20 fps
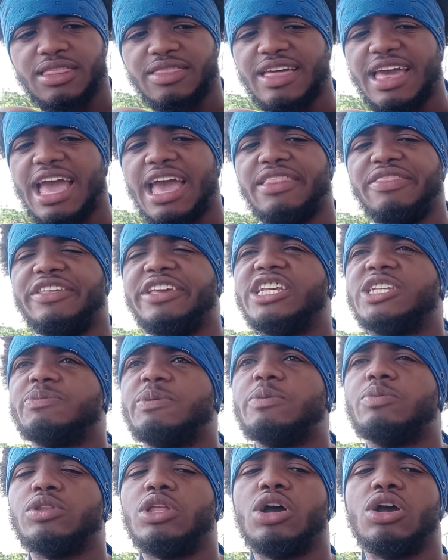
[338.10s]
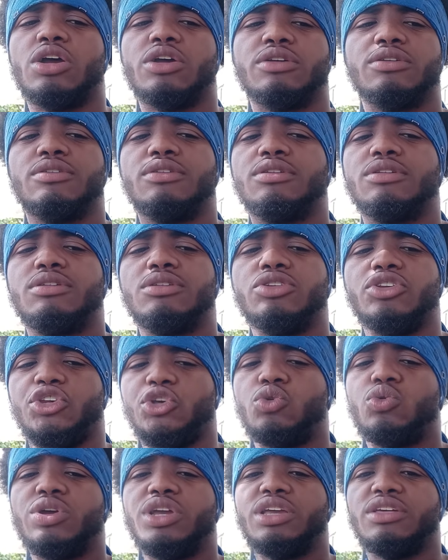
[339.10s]
that these people are
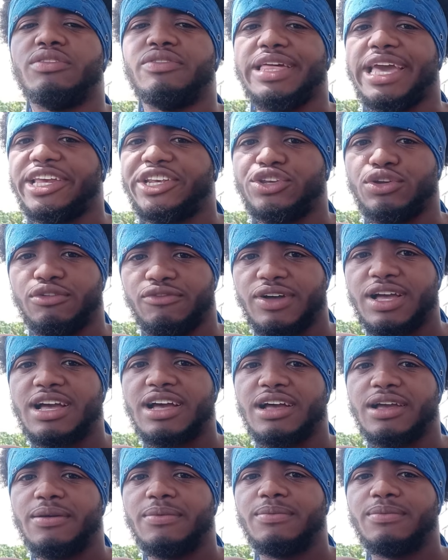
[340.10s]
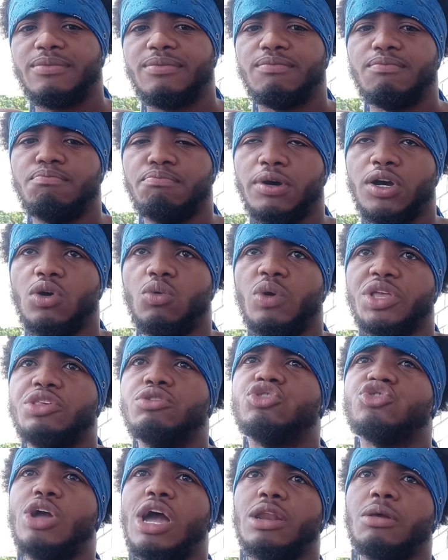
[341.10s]
doing, that's your vibe. But when
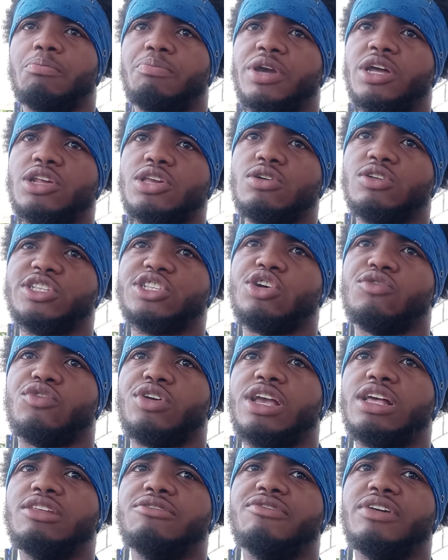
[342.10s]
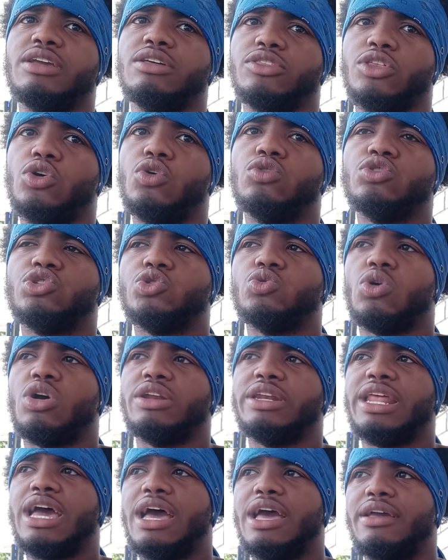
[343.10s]
you try to better yourself or elevate those who
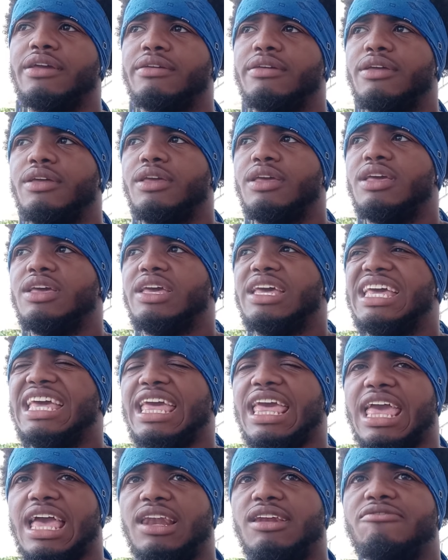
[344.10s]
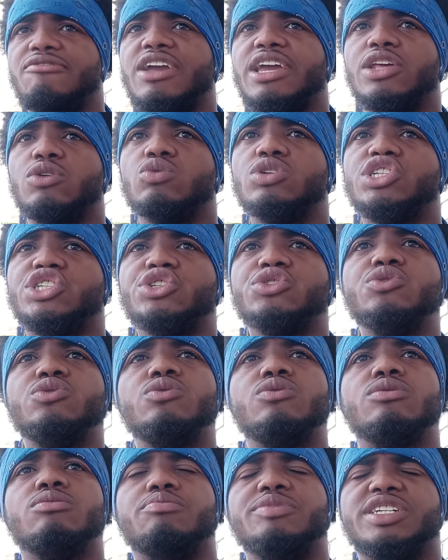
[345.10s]
are not elevating with you,
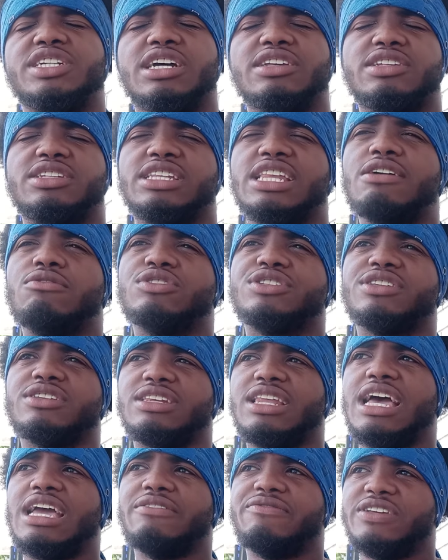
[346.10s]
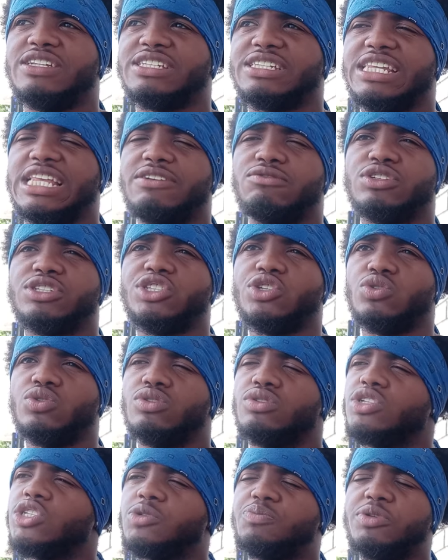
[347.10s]
because it's levels to life, it's levels to
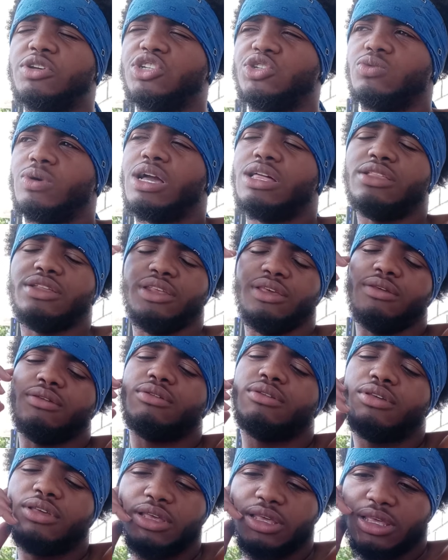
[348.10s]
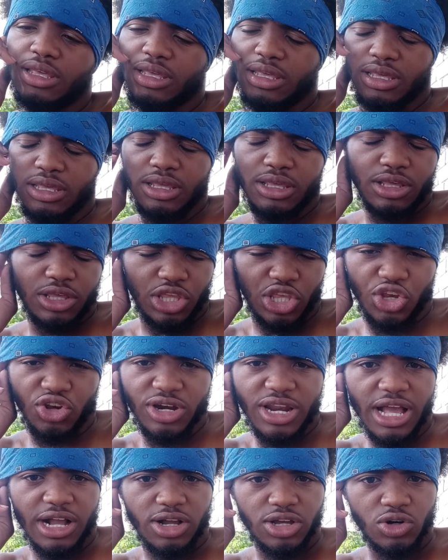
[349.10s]
spirituality. You're
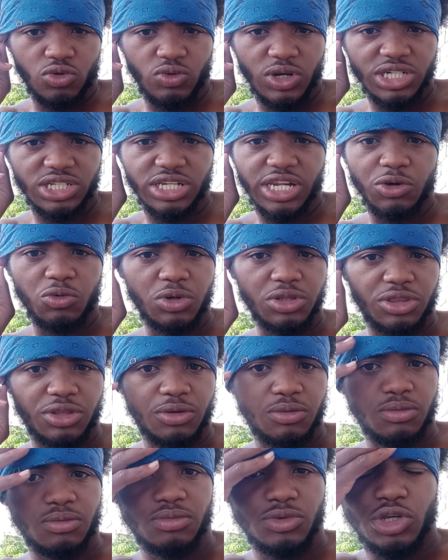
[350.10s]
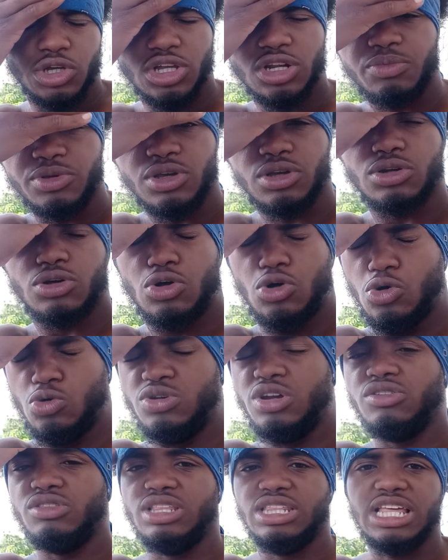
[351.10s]
not gonna resonate with them. You're gonna be on a
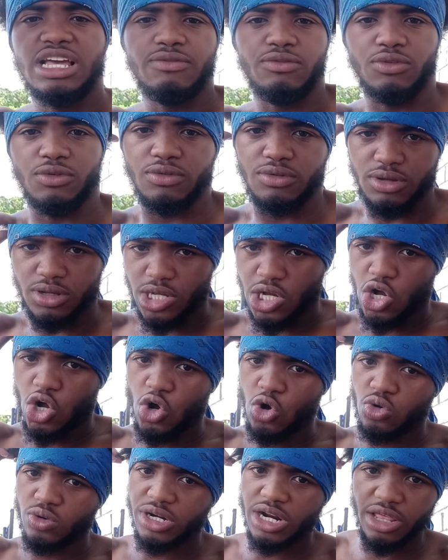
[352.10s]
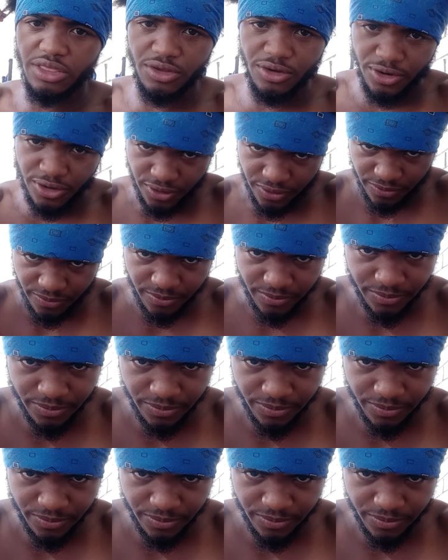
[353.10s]
whole nother level, a whole nother